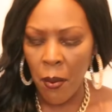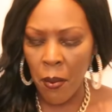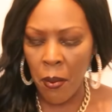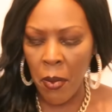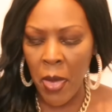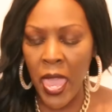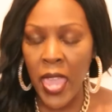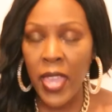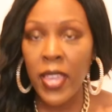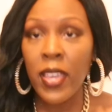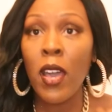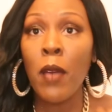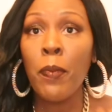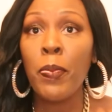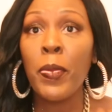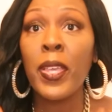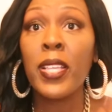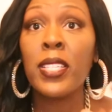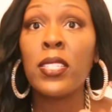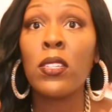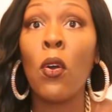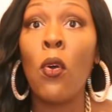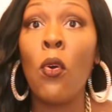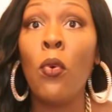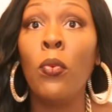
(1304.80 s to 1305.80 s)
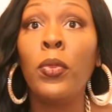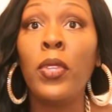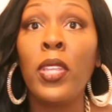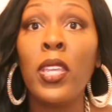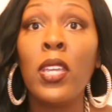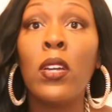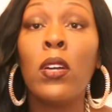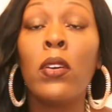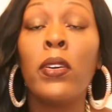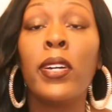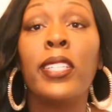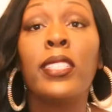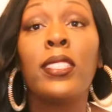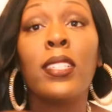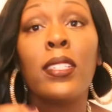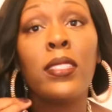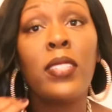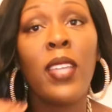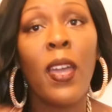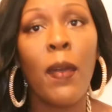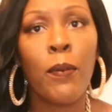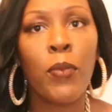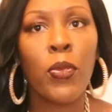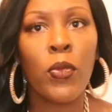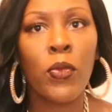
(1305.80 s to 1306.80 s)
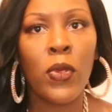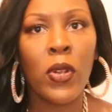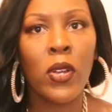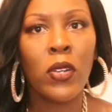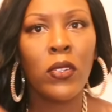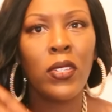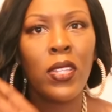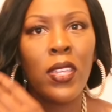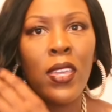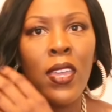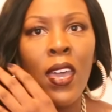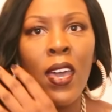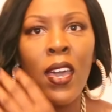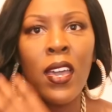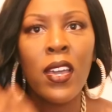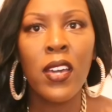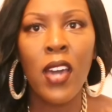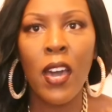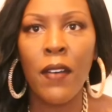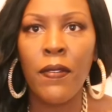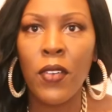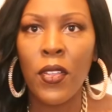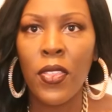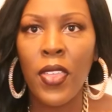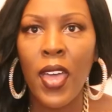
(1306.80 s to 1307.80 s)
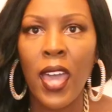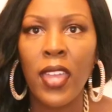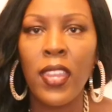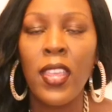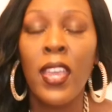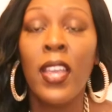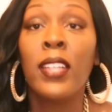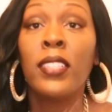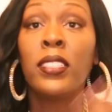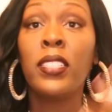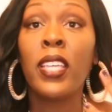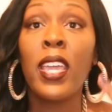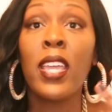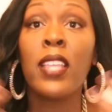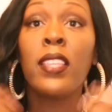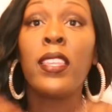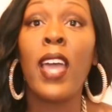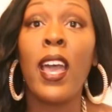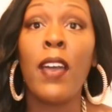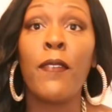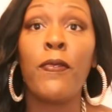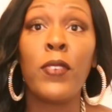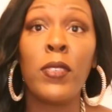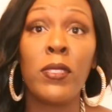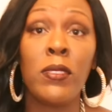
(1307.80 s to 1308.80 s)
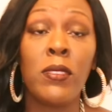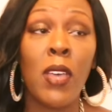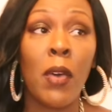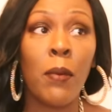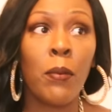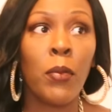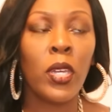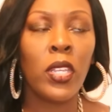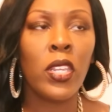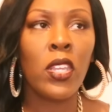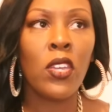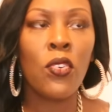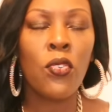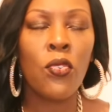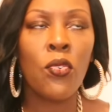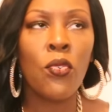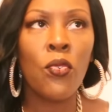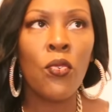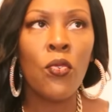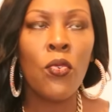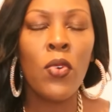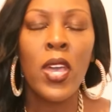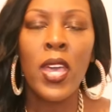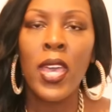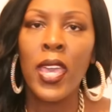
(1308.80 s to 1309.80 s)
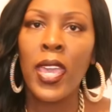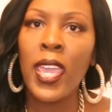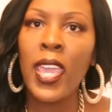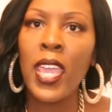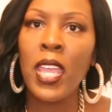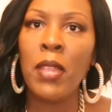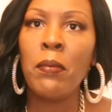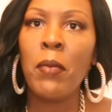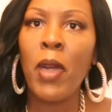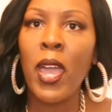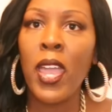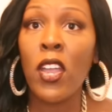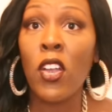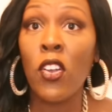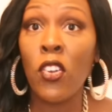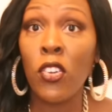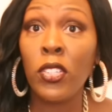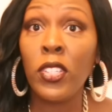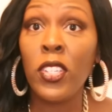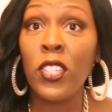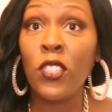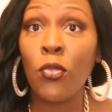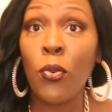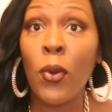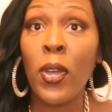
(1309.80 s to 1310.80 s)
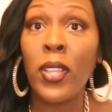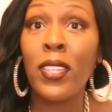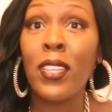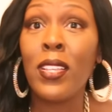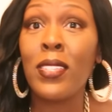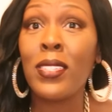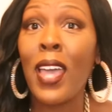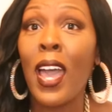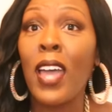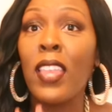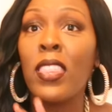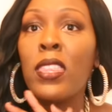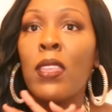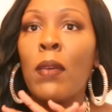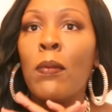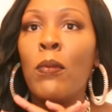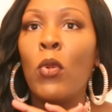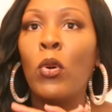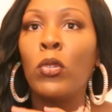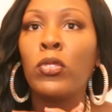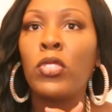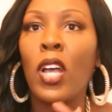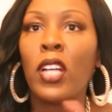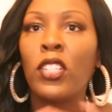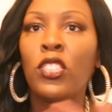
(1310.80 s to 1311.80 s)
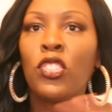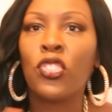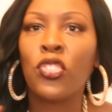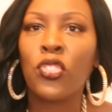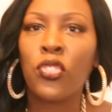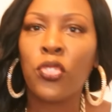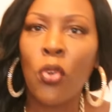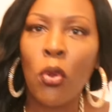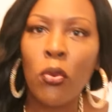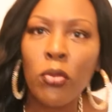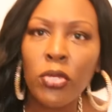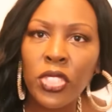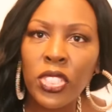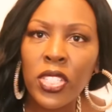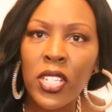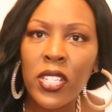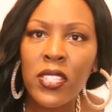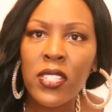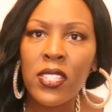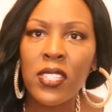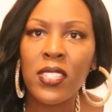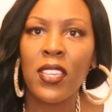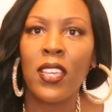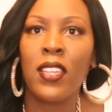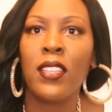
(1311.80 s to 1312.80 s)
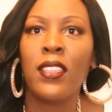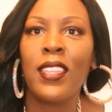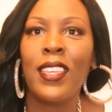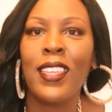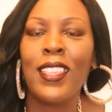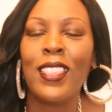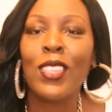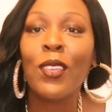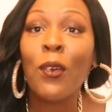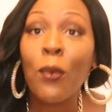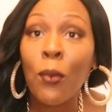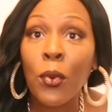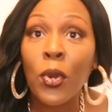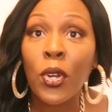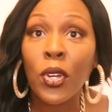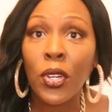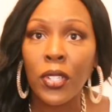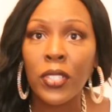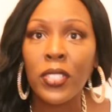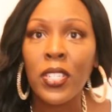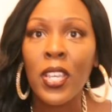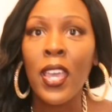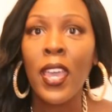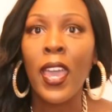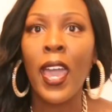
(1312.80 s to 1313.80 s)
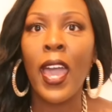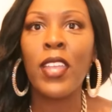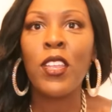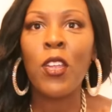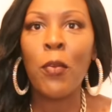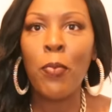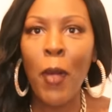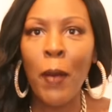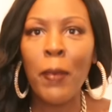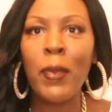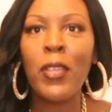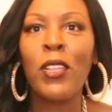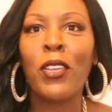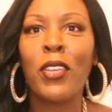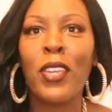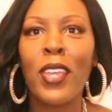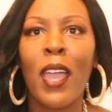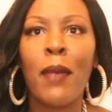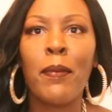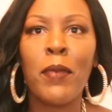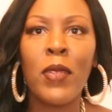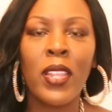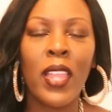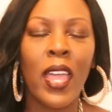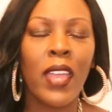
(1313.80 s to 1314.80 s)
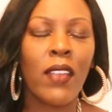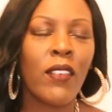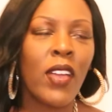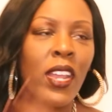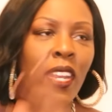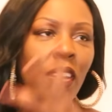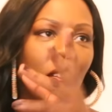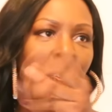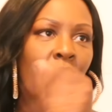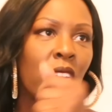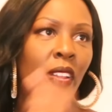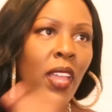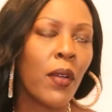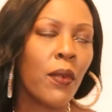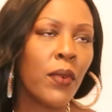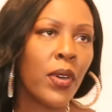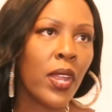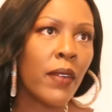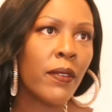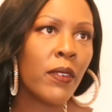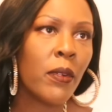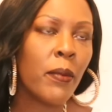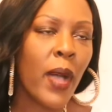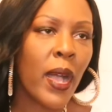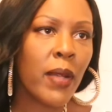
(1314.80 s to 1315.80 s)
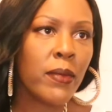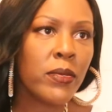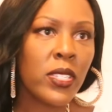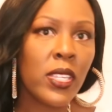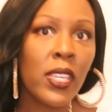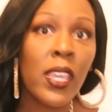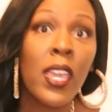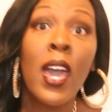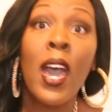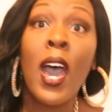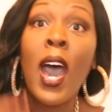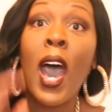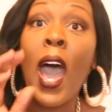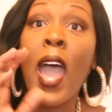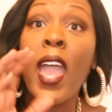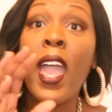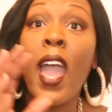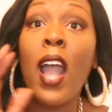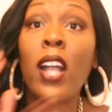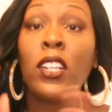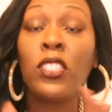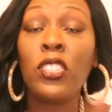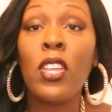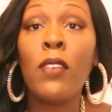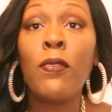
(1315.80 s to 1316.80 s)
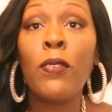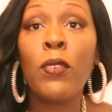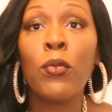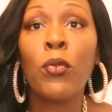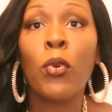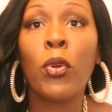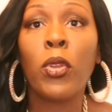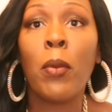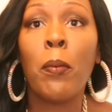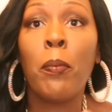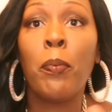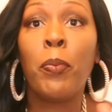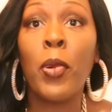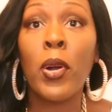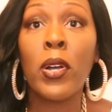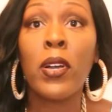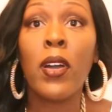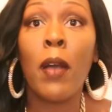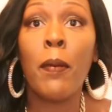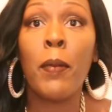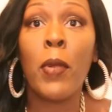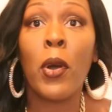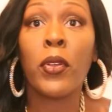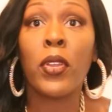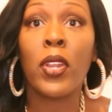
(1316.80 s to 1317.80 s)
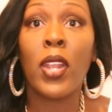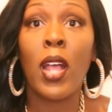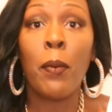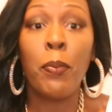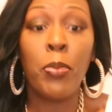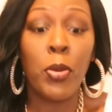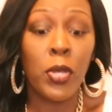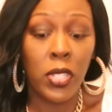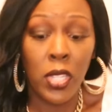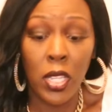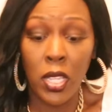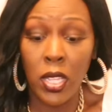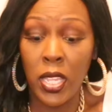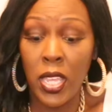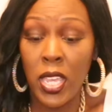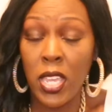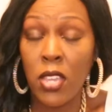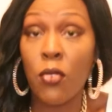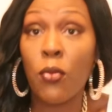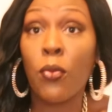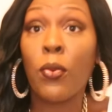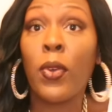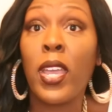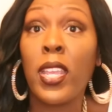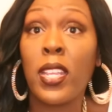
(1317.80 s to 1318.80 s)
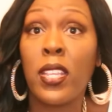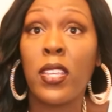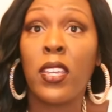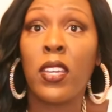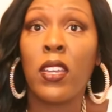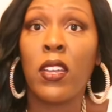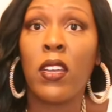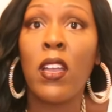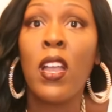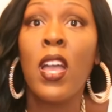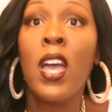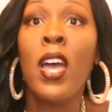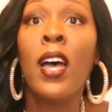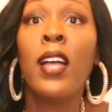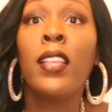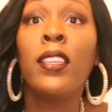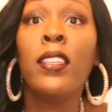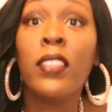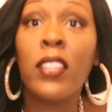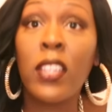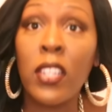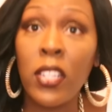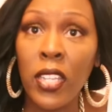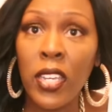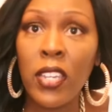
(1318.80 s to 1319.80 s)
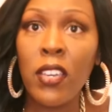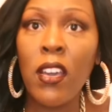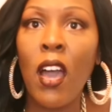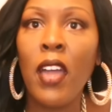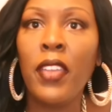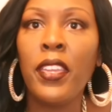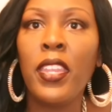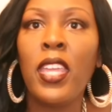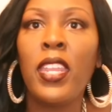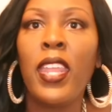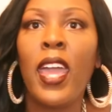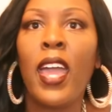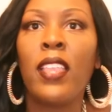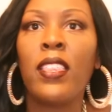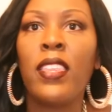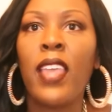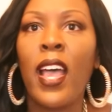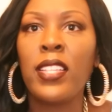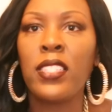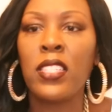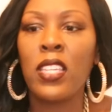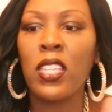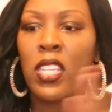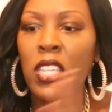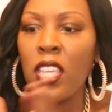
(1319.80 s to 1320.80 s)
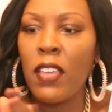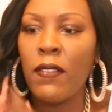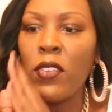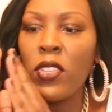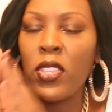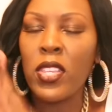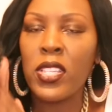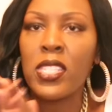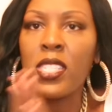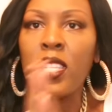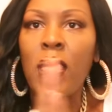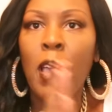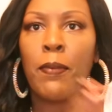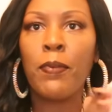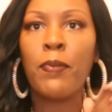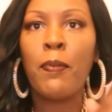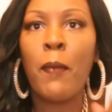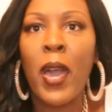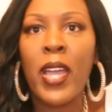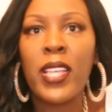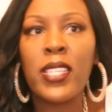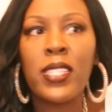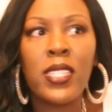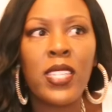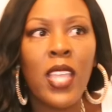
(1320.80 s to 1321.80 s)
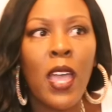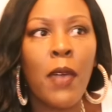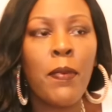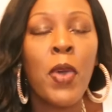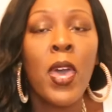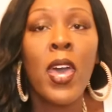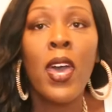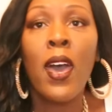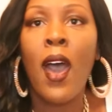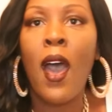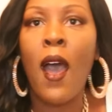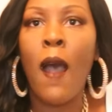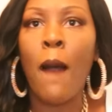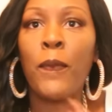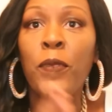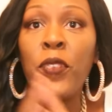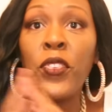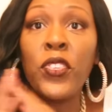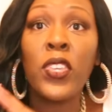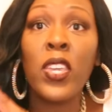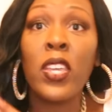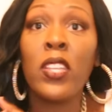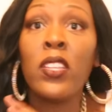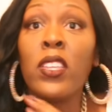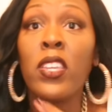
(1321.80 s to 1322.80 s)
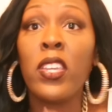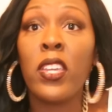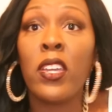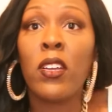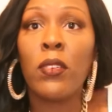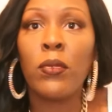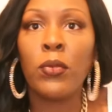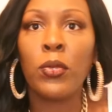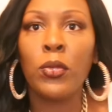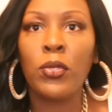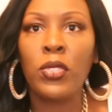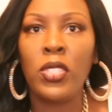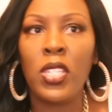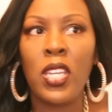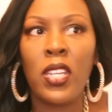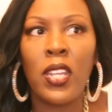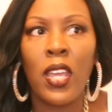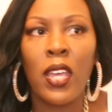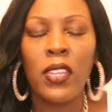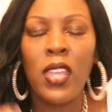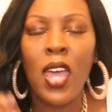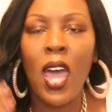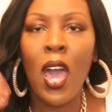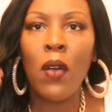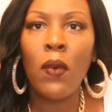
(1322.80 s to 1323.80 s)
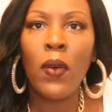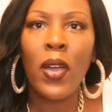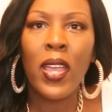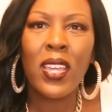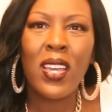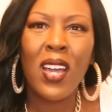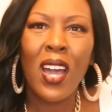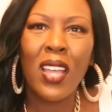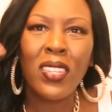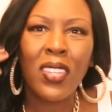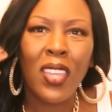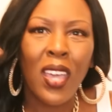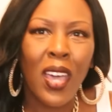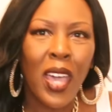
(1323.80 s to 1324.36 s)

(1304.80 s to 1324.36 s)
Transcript: Makeup is only going to temporarily cover that. Take that from somebody who, in my early twenties, had the most atrocious skin in the world. And you're probably looking at me like right now, you're like, whatever, Babbzy. I actually even wrote a book about it. I'll put the link right here. Click on it, and that's going to give you the step-by-step um, skincare routine on how I got the